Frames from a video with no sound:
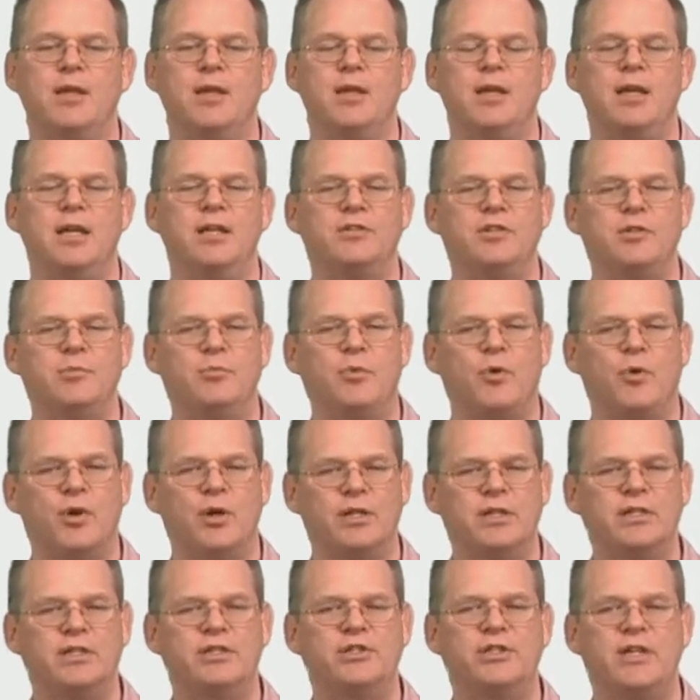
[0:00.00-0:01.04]
It's
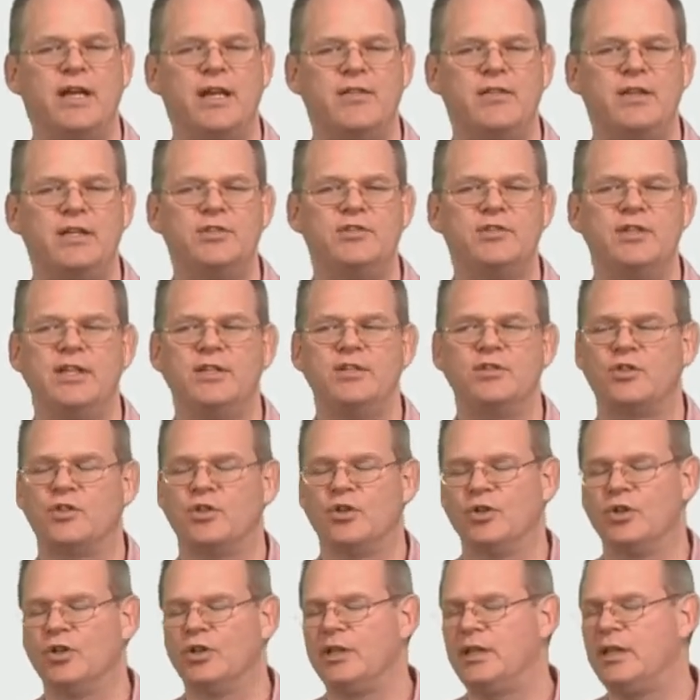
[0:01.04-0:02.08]
important to check these things
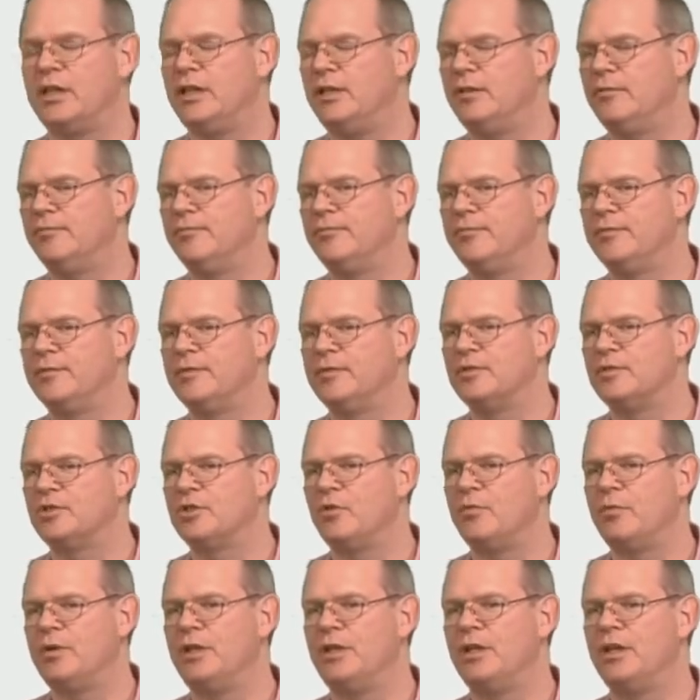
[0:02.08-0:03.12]
early. So
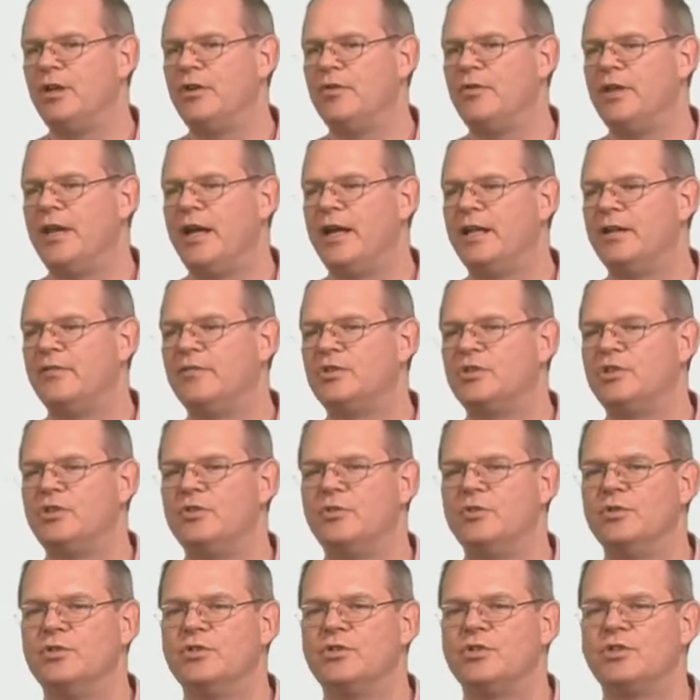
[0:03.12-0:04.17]
we know that if
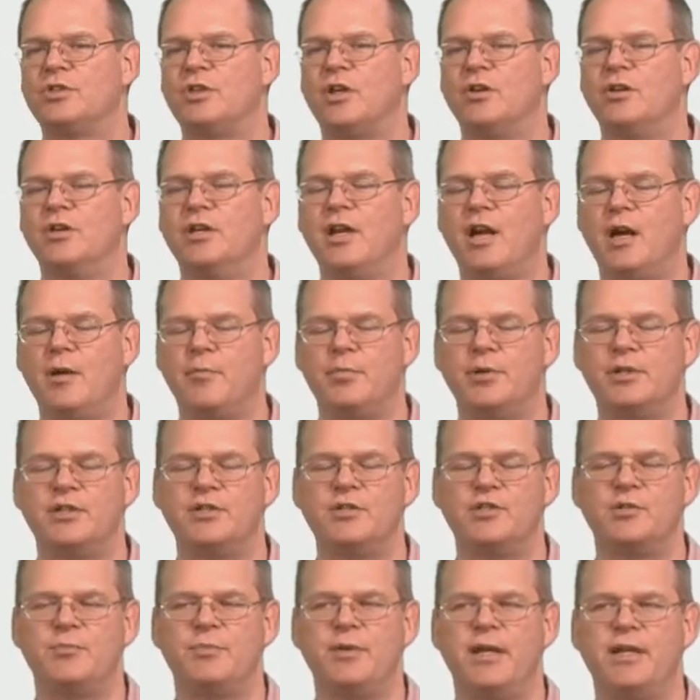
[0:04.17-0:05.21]
students are not
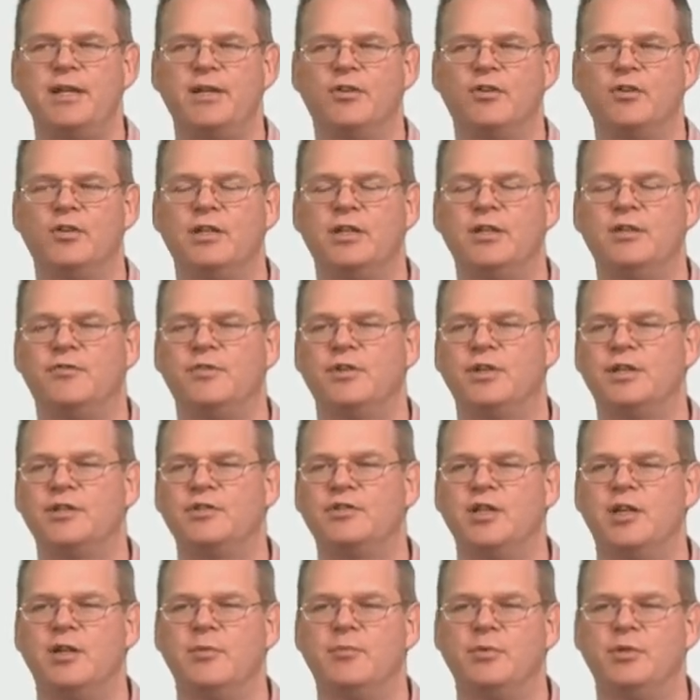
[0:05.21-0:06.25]
participating early, for
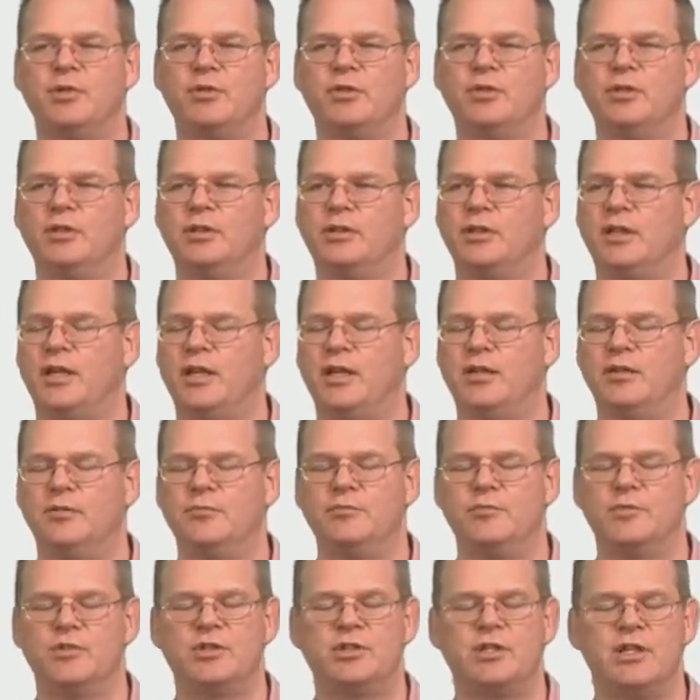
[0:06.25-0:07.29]
example,
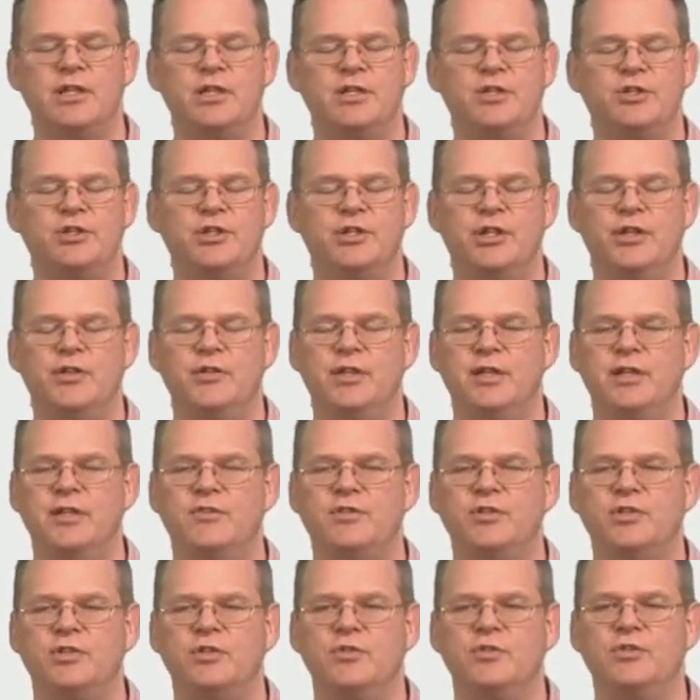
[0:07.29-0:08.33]
studies show that if
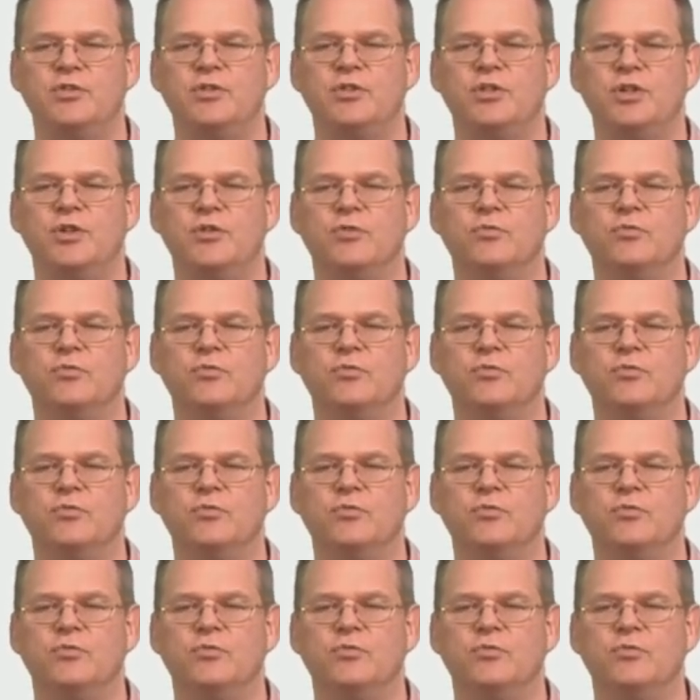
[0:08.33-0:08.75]
students don't